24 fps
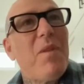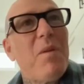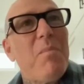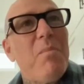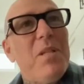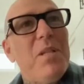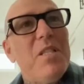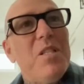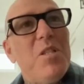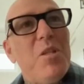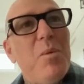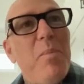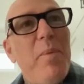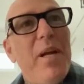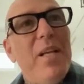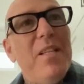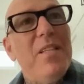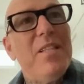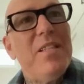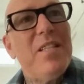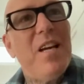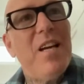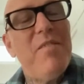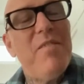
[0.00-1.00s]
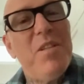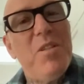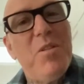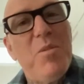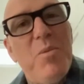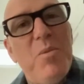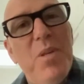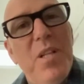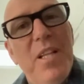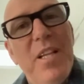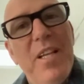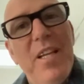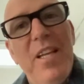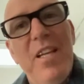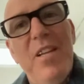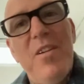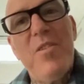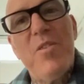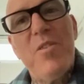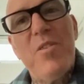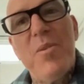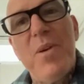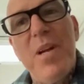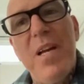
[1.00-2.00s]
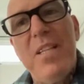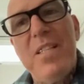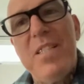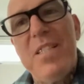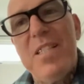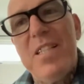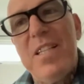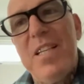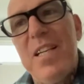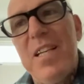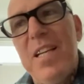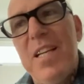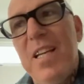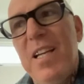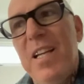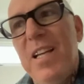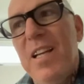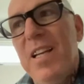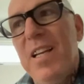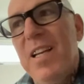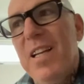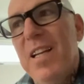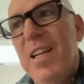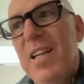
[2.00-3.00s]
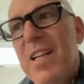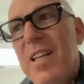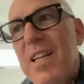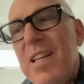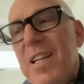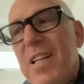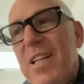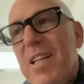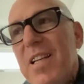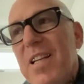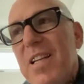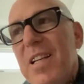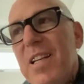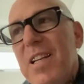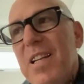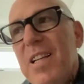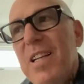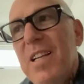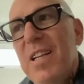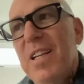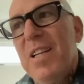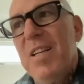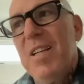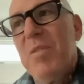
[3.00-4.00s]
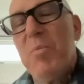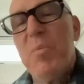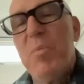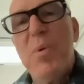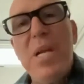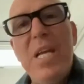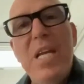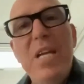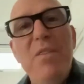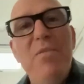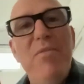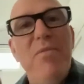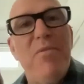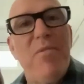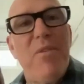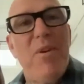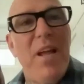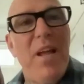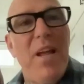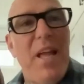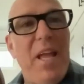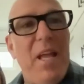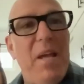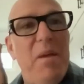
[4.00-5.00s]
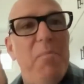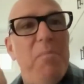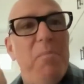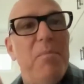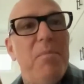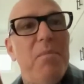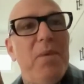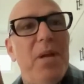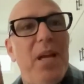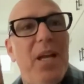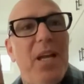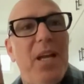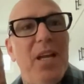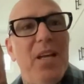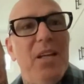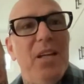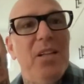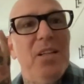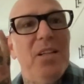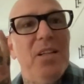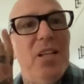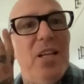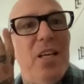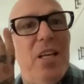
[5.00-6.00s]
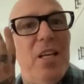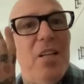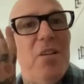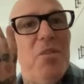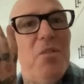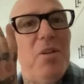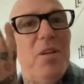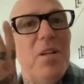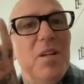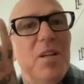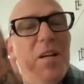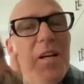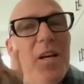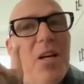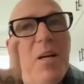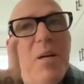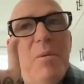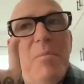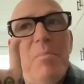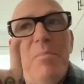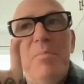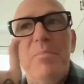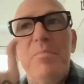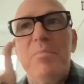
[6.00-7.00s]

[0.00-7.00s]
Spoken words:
but the Tibetans have this really interesting reframe and